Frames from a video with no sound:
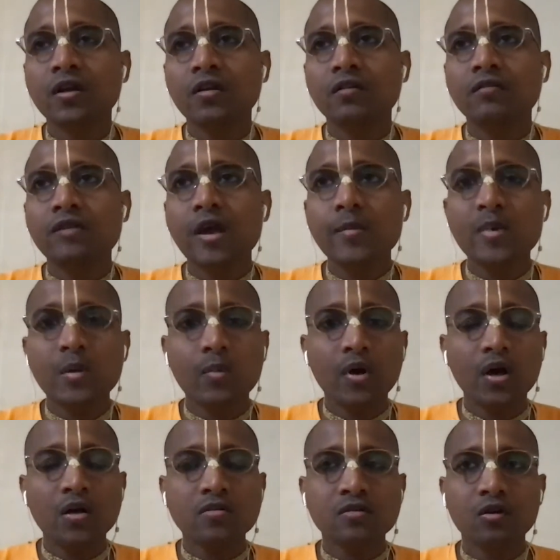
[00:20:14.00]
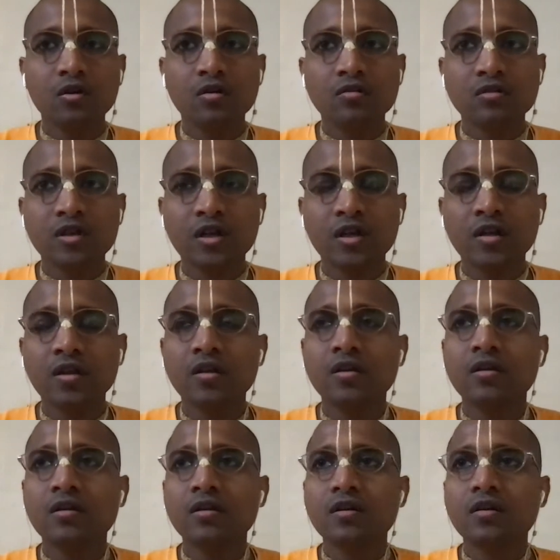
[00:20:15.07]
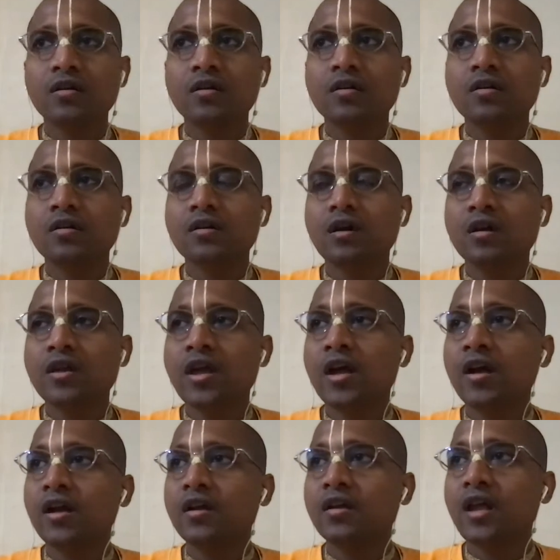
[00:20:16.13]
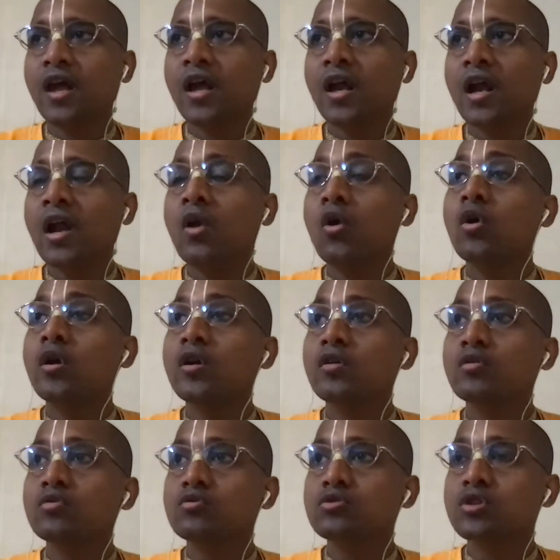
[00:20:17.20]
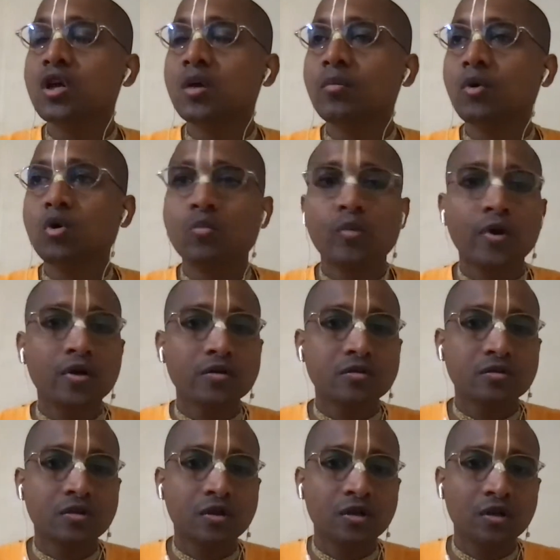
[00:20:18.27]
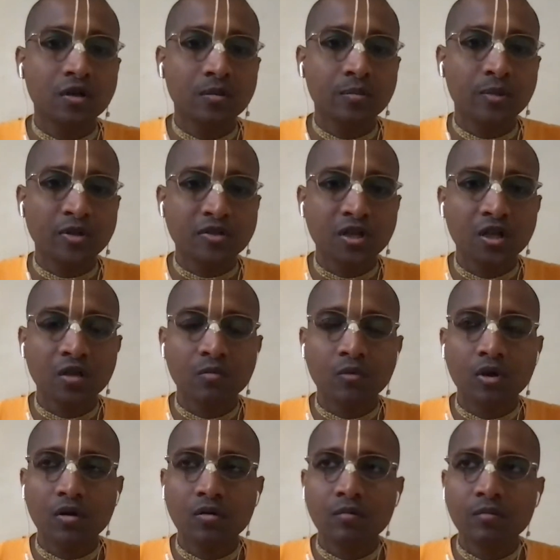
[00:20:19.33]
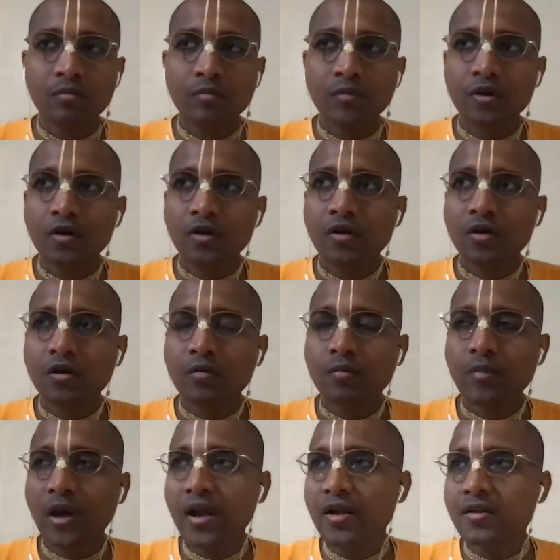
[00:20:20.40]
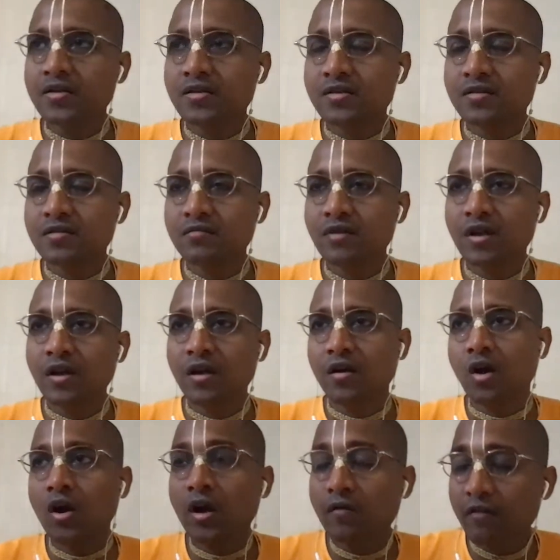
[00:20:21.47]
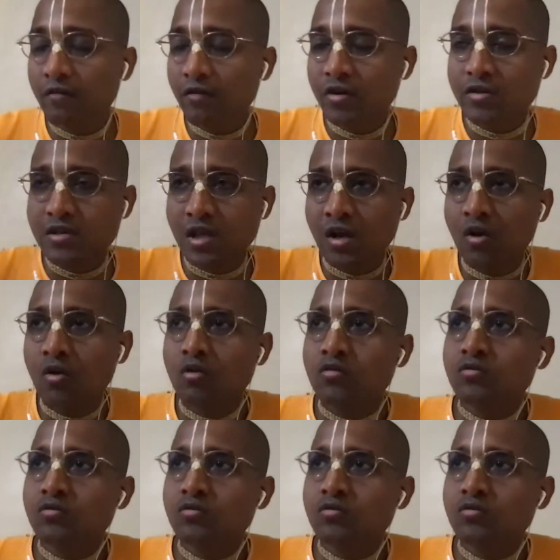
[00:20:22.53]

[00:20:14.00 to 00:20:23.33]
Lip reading: VIP pass or say they are allowed into Srila Prabhupada's prasadam place where not everyone is allowed.